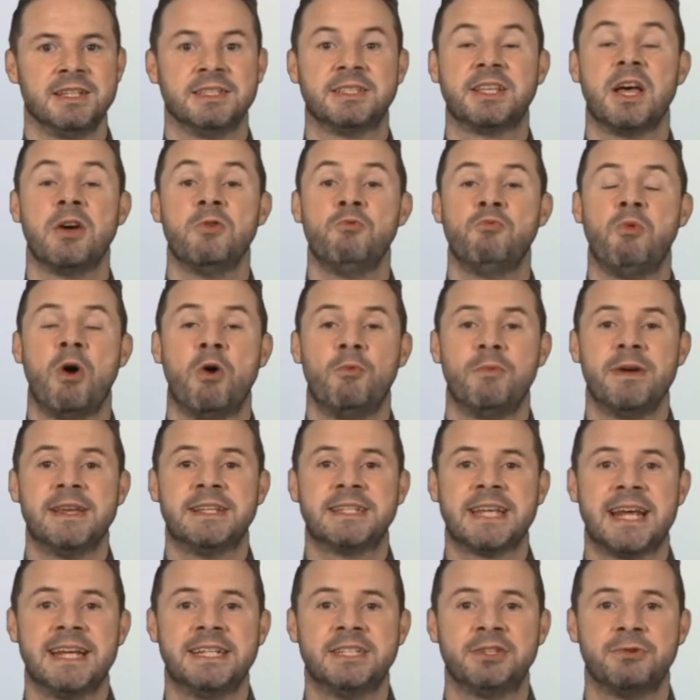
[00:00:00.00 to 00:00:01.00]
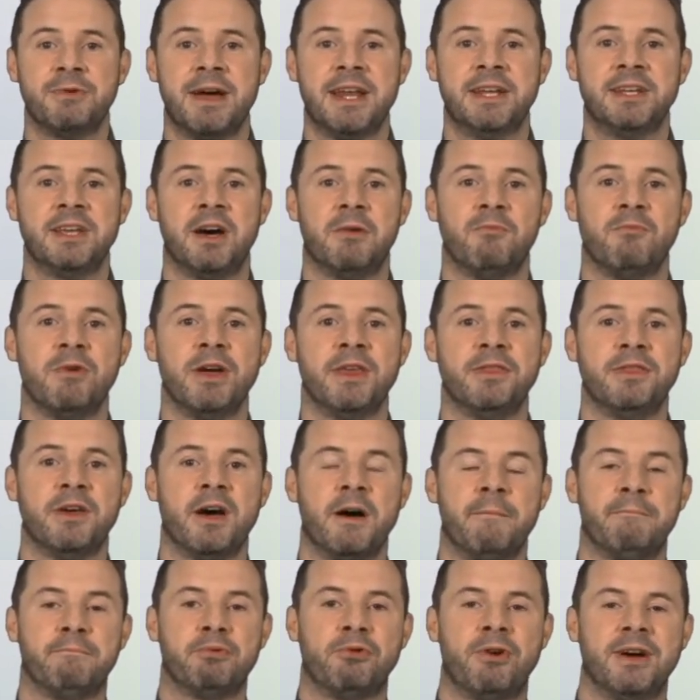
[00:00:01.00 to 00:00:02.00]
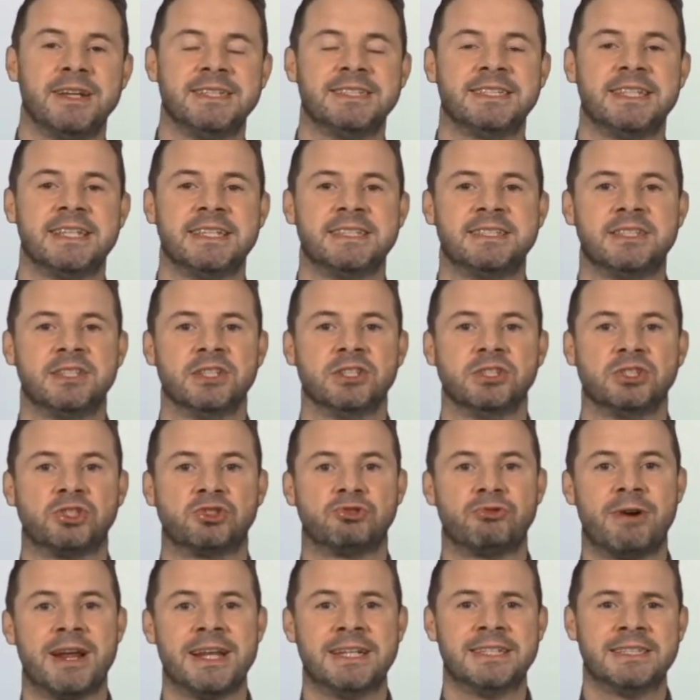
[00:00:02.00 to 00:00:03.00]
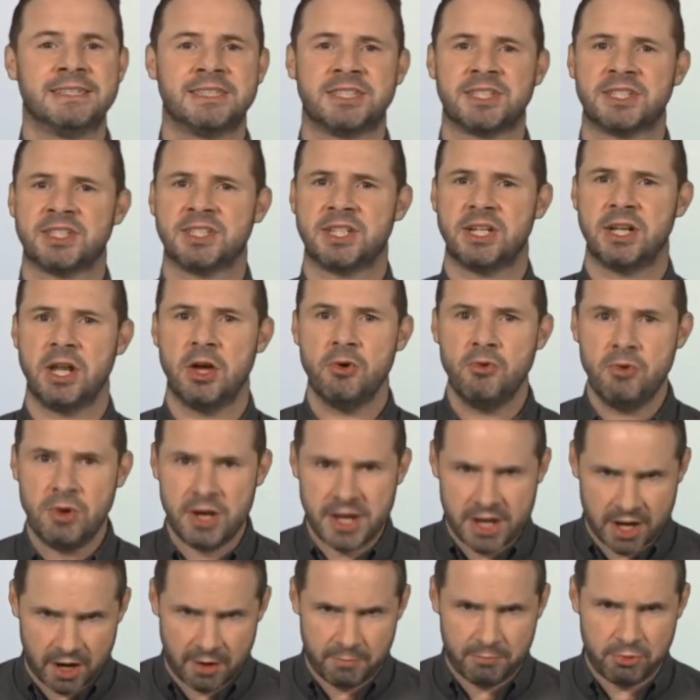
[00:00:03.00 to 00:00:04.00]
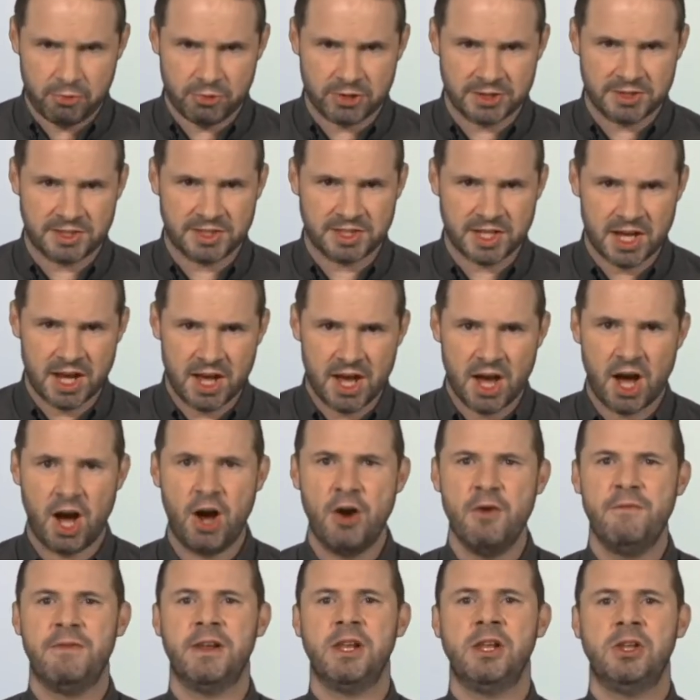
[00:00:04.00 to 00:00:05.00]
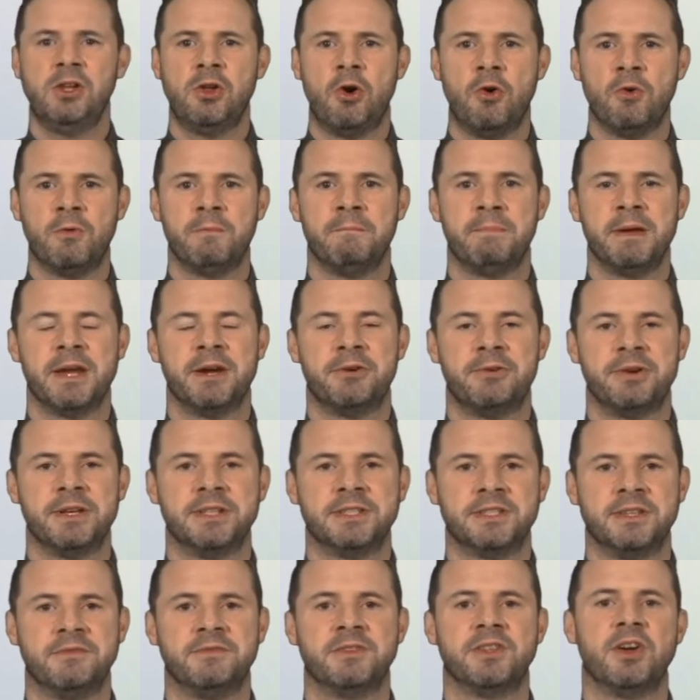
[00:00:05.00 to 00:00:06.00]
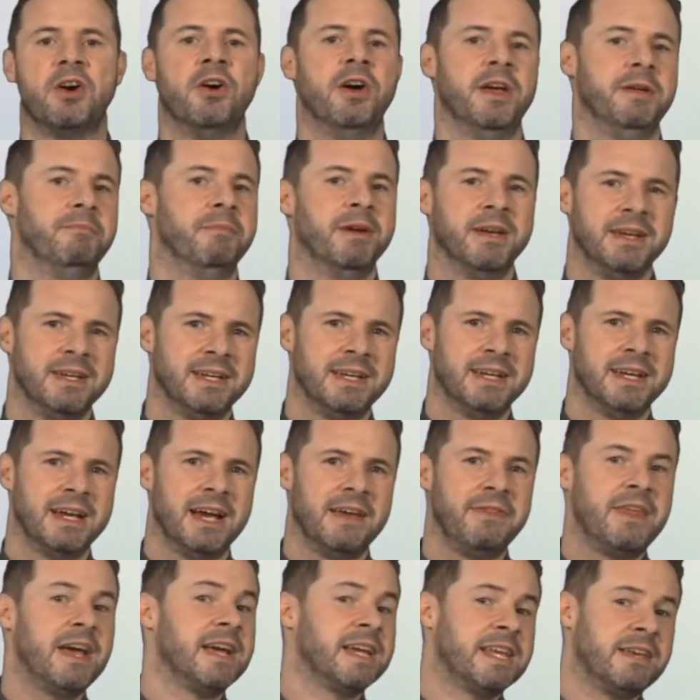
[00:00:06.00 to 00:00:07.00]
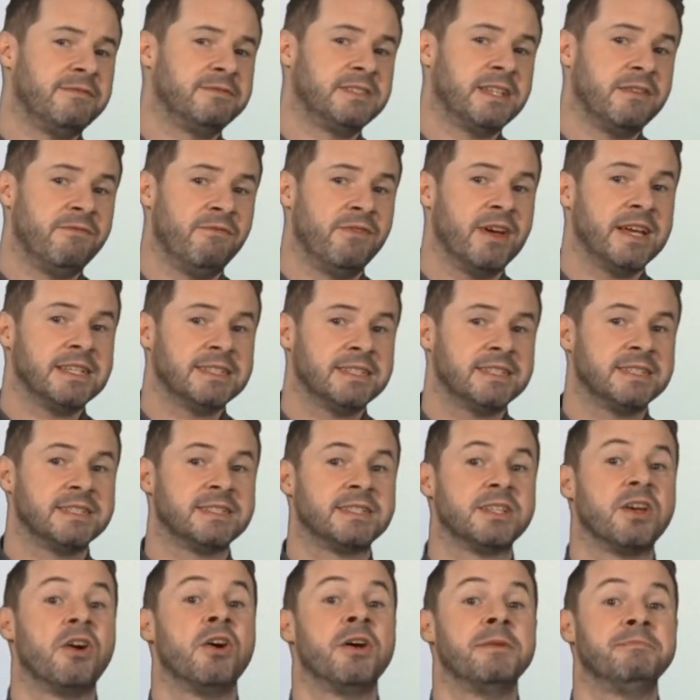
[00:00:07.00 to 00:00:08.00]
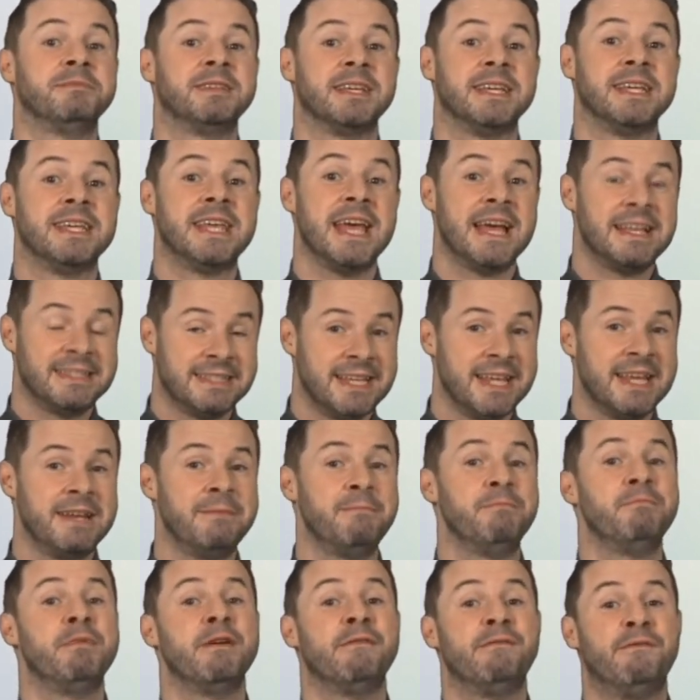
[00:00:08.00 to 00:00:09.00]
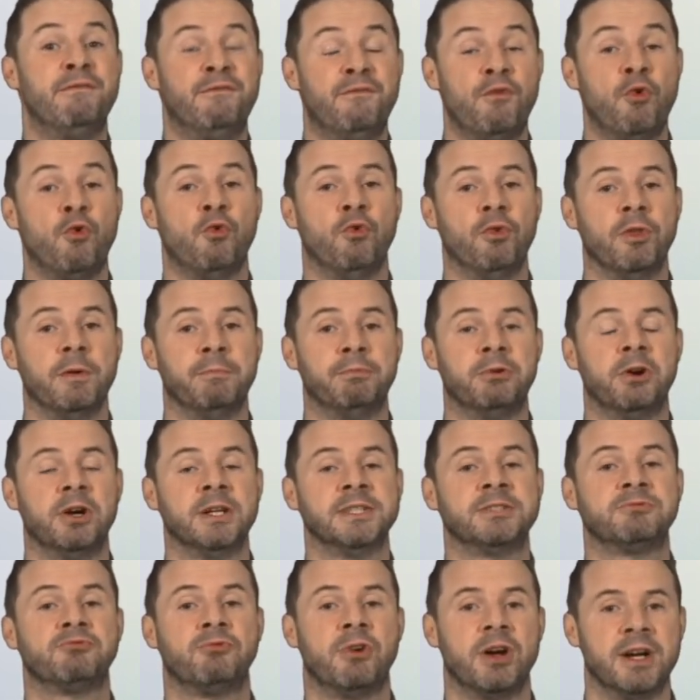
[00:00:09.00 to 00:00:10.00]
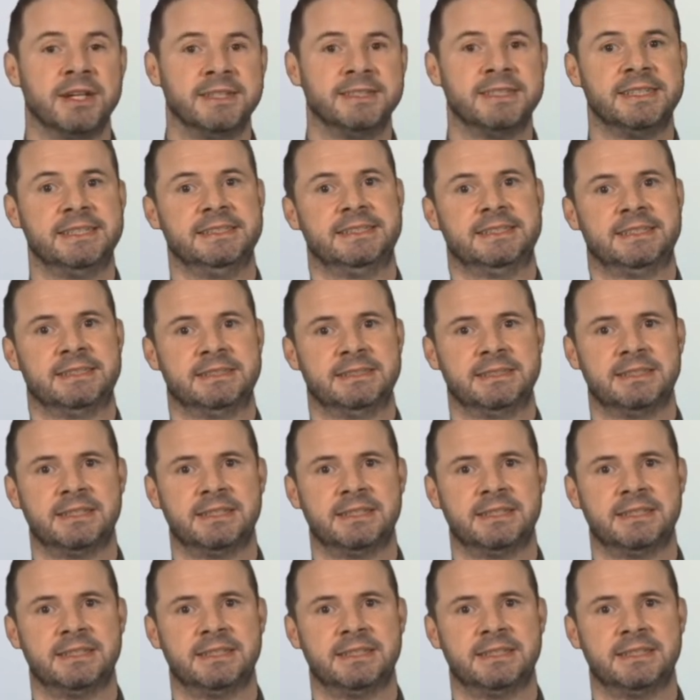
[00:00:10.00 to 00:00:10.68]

So what we tend to end up with are prices that trend slowly upwards over long periods of time, and that gives investors time to get in before the price rises.